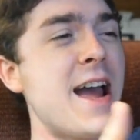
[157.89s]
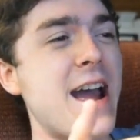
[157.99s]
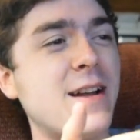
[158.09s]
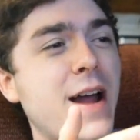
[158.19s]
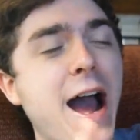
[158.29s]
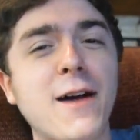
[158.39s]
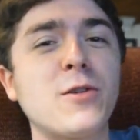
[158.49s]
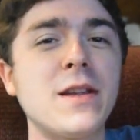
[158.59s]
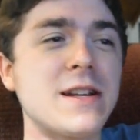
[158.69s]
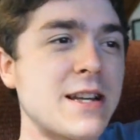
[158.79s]
And
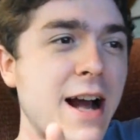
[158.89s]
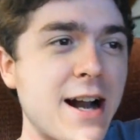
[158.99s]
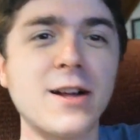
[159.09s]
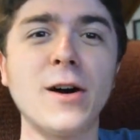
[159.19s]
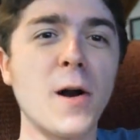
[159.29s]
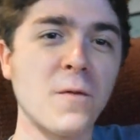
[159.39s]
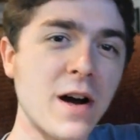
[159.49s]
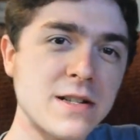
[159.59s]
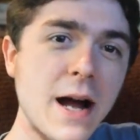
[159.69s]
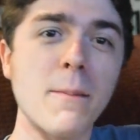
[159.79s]
after this, it kind of
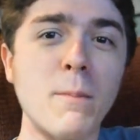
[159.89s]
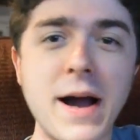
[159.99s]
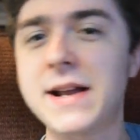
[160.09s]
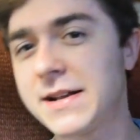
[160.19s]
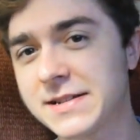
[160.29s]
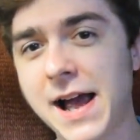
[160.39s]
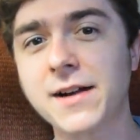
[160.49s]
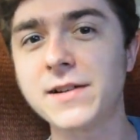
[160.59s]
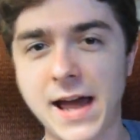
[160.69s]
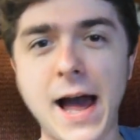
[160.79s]
clarifies that might
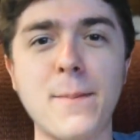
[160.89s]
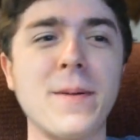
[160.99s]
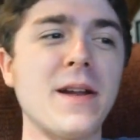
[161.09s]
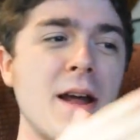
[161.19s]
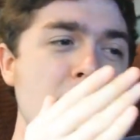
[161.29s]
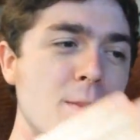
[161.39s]
exactly happen